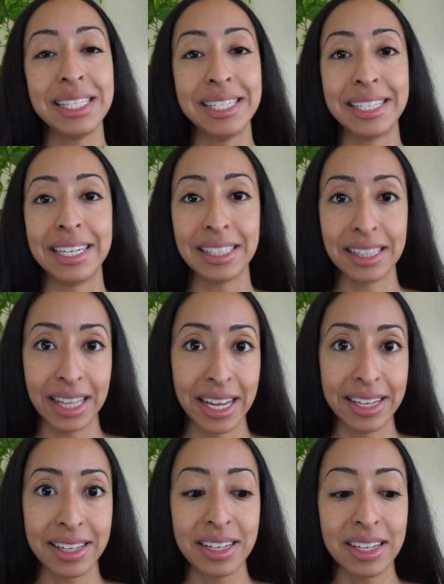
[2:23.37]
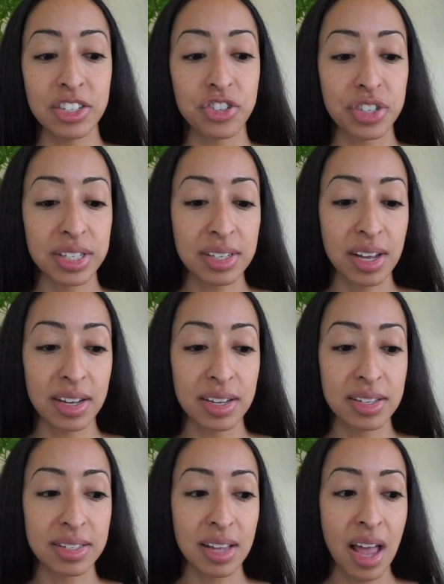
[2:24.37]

didn't like it just because